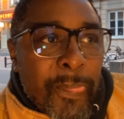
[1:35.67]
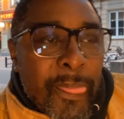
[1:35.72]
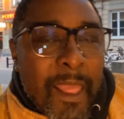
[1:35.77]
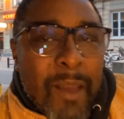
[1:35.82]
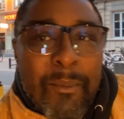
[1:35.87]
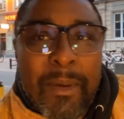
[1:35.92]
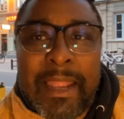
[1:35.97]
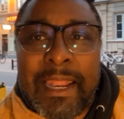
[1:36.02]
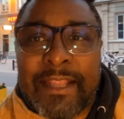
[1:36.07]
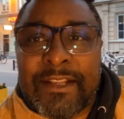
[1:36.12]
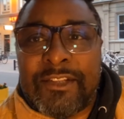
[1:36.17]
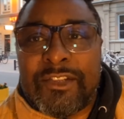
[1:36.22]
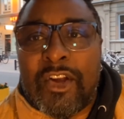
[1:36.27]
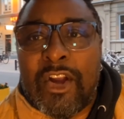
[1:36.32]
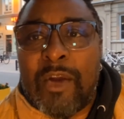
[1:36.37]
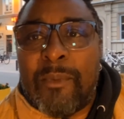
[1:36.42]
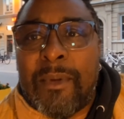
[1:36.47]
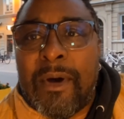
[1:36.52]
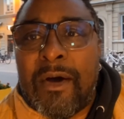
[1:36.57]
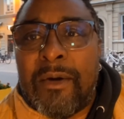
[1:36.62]
But I like to
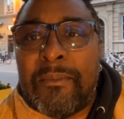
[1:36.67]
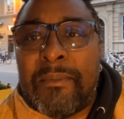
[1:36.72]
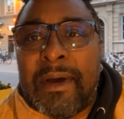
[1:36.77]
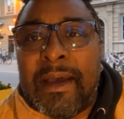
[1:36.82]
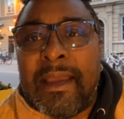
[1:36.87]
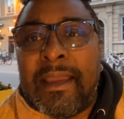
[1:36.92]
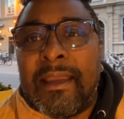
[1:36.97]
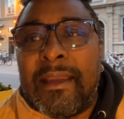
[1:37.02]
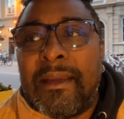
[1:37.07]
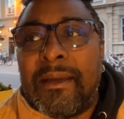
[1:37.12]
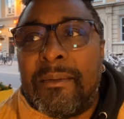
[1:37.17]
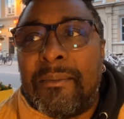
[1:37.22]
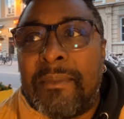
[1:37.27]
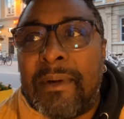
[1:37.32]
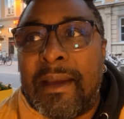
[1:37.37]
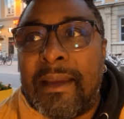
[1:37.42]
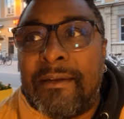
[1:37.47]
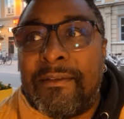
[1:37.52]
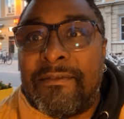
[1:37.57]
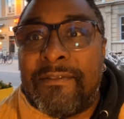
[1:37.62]
talk about my
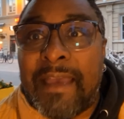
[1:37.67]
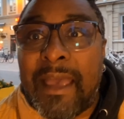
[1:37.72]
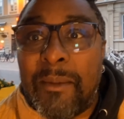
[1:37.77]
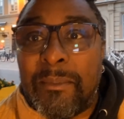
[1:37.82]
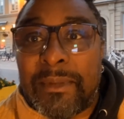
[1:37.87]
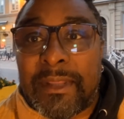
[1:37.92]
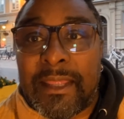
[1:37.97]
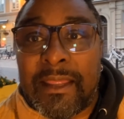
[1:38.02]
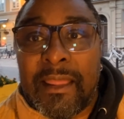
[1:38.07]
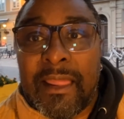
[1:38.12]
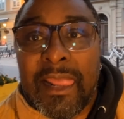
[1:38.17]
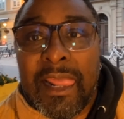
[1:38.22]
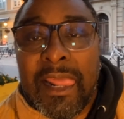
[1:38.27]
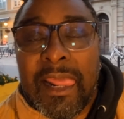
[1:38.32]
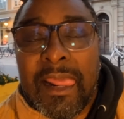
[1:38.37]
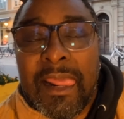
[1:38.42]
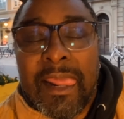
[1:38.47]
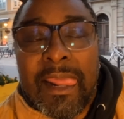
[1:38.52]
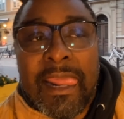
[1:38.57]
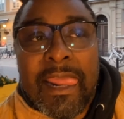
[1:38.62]
my family.
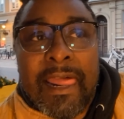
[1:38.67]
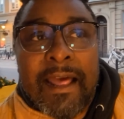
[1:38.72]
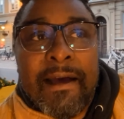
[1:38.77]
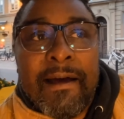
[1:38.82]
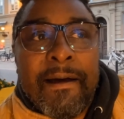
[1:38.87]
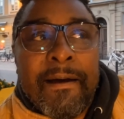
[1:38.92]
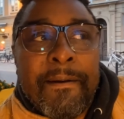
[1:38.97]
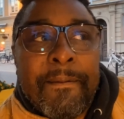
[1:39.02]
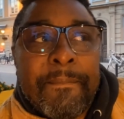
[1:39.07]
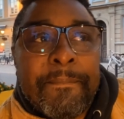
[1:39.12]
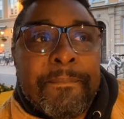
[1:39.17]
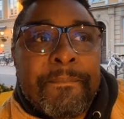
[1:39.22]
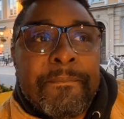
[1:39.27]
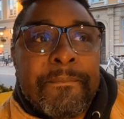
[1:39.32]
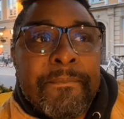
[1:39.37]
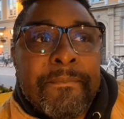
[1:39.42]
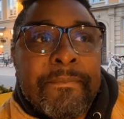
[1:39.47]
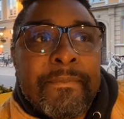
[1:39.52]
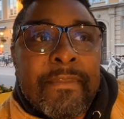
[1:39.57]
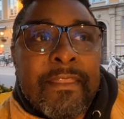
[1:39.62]
Um,
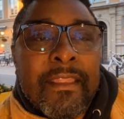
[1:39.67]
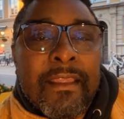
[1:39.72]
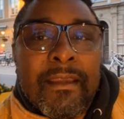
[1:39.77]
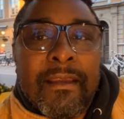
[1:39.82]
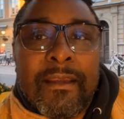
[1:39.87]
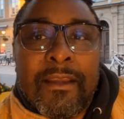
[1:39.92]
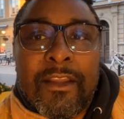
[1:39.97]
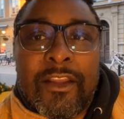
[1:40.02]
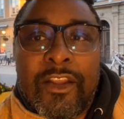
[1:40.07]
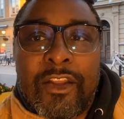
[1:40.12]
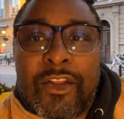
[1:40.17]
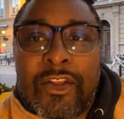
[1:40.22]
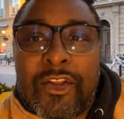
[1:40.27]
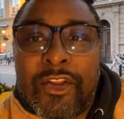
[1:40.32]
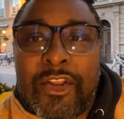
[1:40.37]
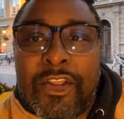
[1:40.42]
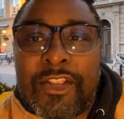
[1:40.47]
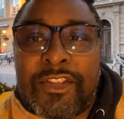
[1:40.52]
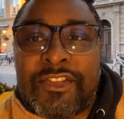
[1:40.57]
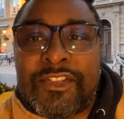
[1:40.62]

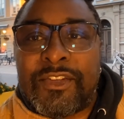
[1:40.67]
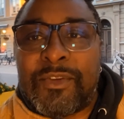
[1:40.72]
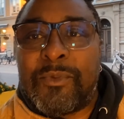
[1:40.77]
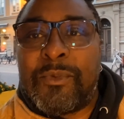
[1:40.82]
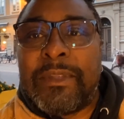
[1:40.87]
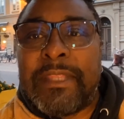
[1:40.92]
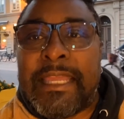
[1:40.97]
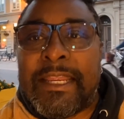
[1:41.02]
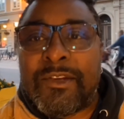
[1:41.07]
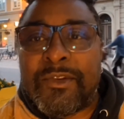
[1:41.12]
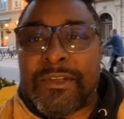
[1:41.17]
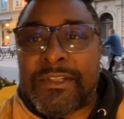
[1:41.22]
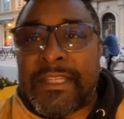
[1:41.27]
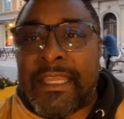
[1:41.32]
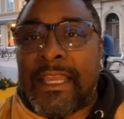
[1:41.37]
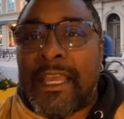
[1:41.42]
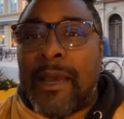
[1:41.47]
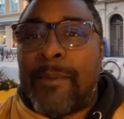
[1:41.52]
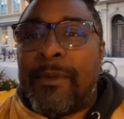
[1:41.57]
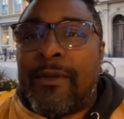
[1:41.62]
it's really
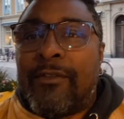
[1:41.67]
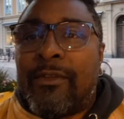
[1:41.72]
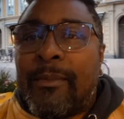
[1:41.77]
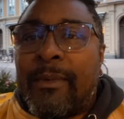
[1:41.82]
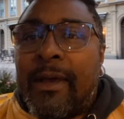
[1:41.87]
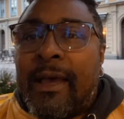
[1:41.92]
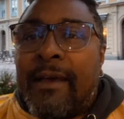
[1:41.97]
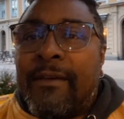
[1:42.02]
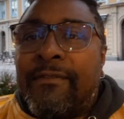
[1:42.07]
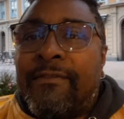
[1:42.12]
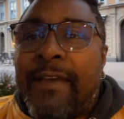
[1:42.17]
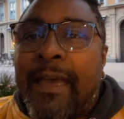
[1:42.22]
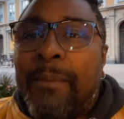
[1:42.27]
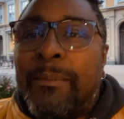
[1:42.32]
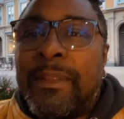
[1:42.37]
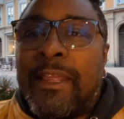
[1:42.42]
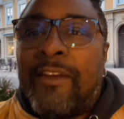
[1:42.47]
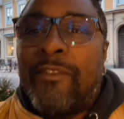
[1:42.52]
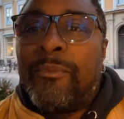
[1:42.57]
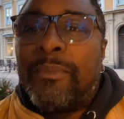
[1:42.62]
interesting coming from a
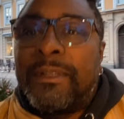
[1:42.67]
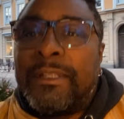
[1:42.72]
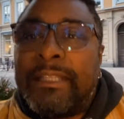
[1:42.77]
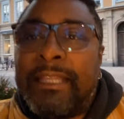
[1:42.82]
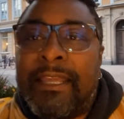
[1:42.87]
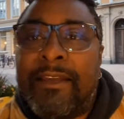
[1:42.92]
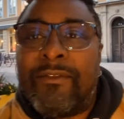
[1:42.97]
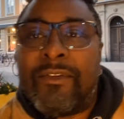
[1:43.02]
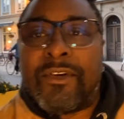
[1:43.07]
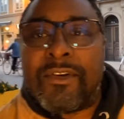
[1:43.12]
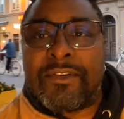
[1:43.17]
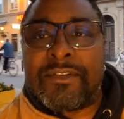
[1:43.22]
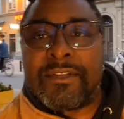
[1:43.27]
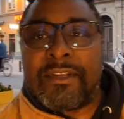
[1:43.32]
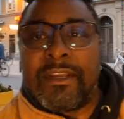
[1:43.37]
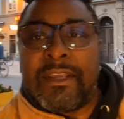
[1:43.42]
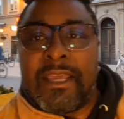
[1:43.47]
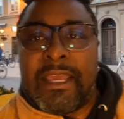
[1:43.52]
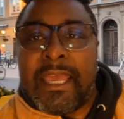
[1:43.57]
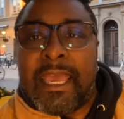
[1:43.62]
family of believers
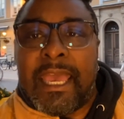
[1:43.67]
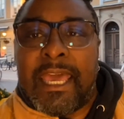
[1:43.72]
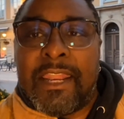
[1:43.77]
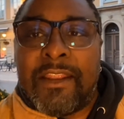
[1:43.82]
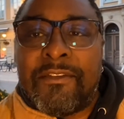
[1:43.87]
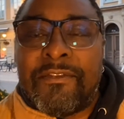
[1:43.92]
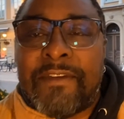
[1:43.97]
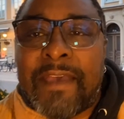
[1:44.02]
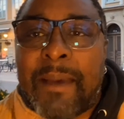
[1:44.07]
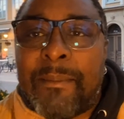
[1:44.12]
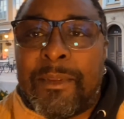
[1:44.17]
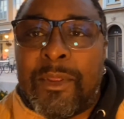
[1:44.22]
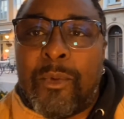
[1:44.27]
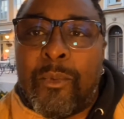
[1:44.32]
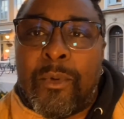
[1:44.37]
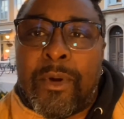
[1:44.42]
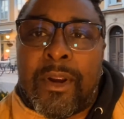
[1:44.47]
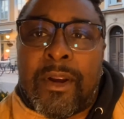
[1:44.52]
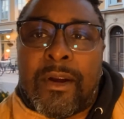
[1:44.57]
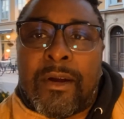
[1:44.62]
and a family
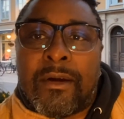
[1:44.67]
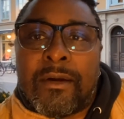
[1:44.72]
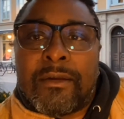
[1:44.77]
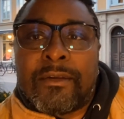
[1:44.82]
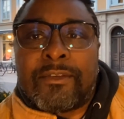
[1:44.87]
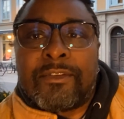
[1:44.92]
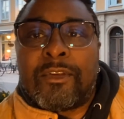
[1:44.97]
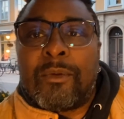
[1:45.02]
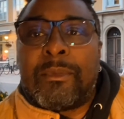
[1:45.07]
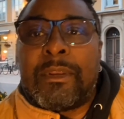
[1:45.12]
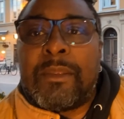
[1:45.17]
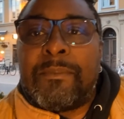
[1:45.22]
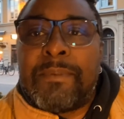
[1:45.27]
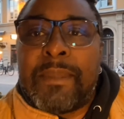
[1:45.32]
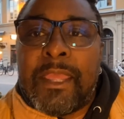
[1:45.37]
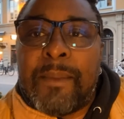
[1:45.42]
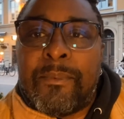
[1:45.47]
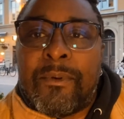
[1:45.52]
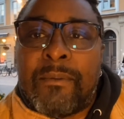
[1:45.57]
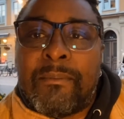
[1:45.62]
where so many
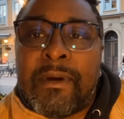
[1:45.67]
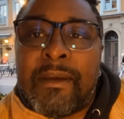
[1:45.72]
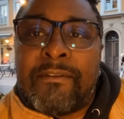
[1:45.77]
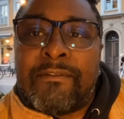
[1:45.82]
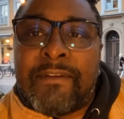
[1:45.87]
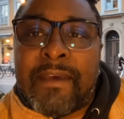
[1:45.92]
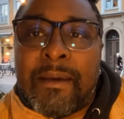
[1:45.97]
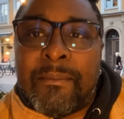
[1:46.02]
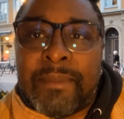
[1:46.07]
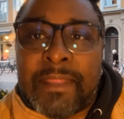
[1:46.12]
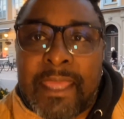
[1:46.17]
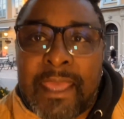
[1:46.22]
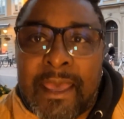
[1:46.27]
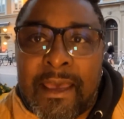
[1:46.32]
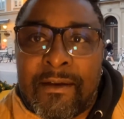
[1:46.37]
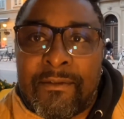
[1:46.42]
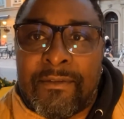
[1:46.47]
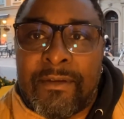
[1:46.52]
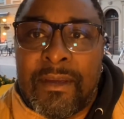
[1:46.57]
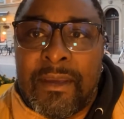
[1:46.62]
people in my family have